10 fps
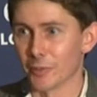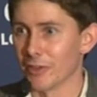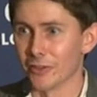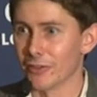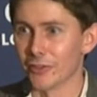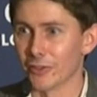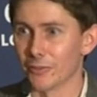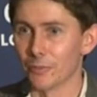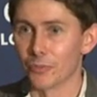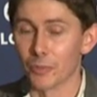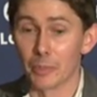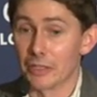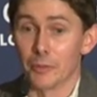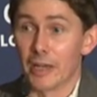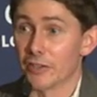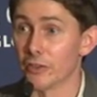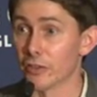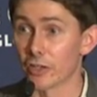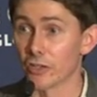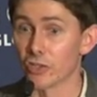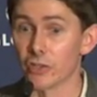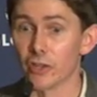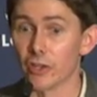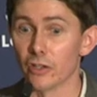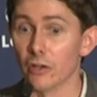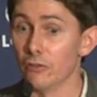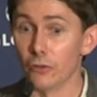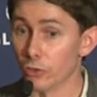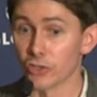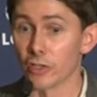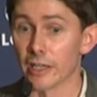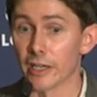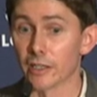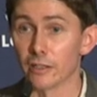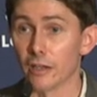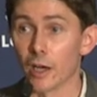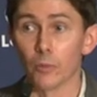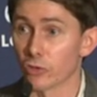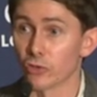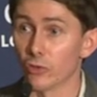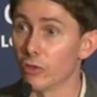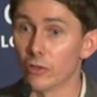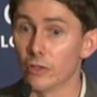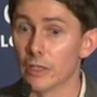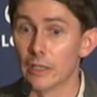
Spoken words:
I mean, this is a big debate in this country that, unfortunately, I'm not sure that